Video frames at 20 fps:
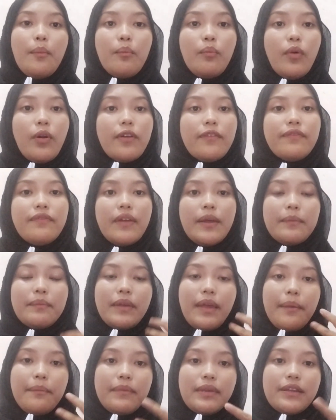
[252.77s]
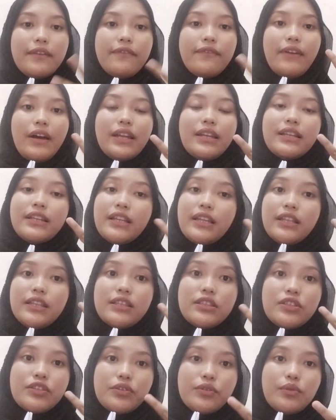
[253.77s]
Morpheme can be divided
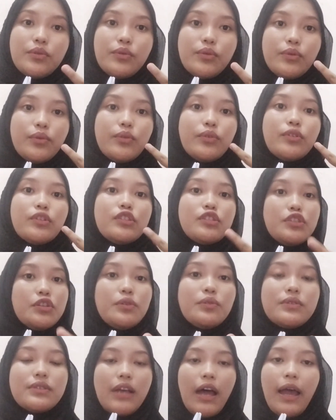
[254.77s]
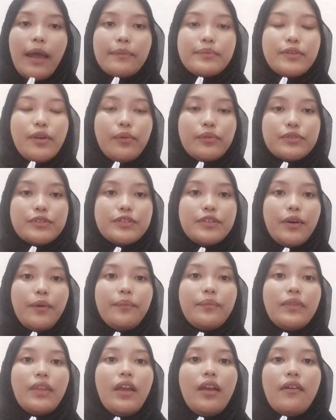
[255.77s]
into two types also.
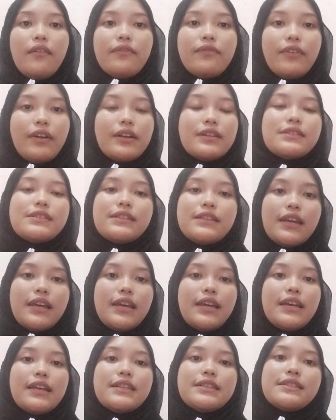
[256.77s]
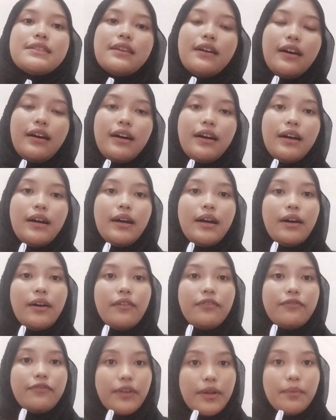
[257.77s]
First is
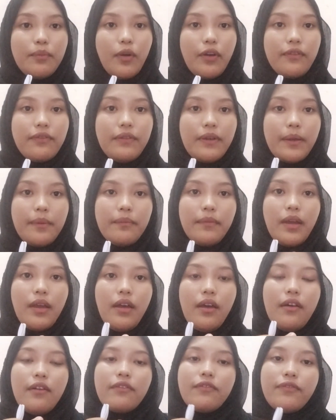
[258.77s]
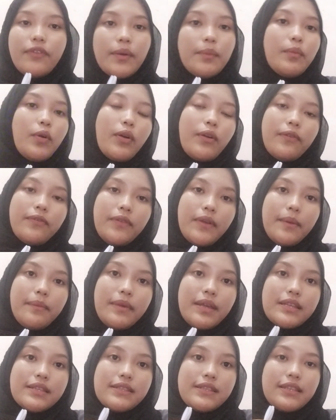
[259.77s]
free morpheme. Free
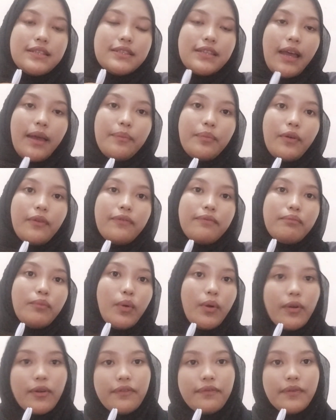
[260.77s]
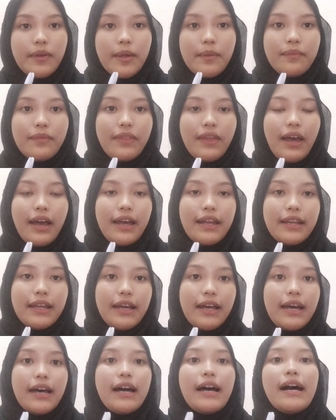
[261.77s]
morpheme is the type of morpheme
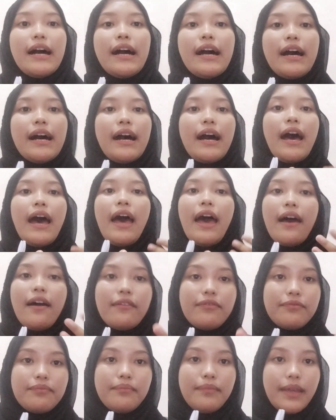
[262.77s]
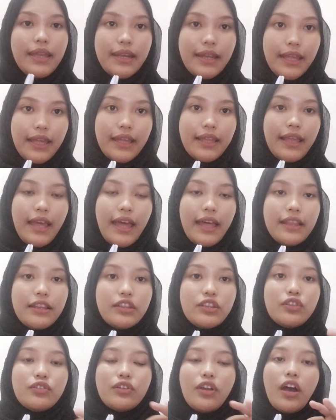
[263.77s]
that have meaning
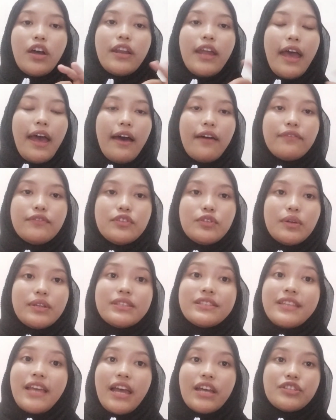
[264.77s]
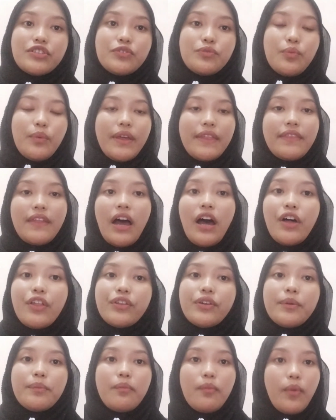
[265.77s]
and do not have to attach with
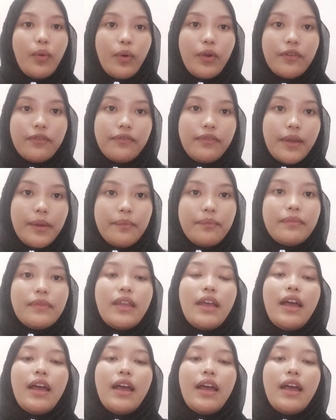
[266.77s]
other morpheme.